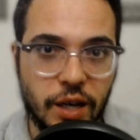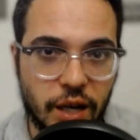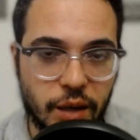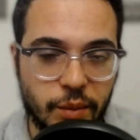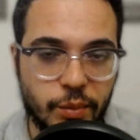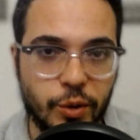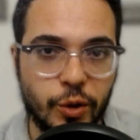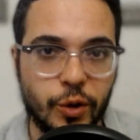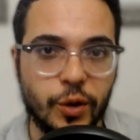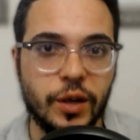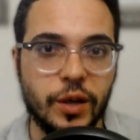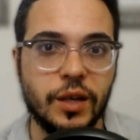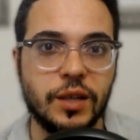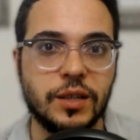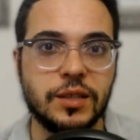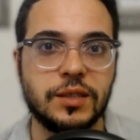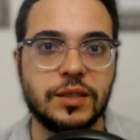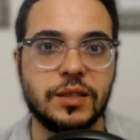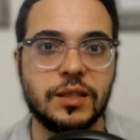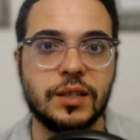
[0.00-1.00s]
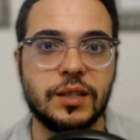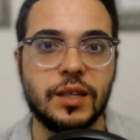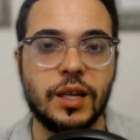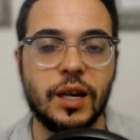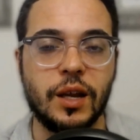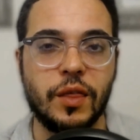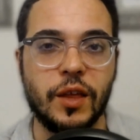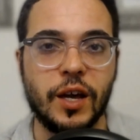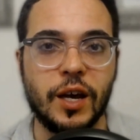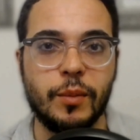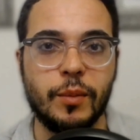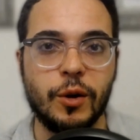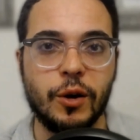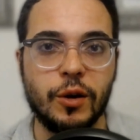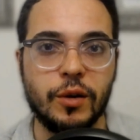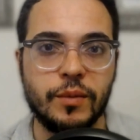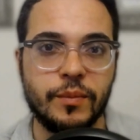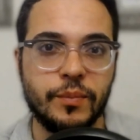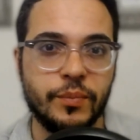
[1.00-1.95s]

employees need to think about,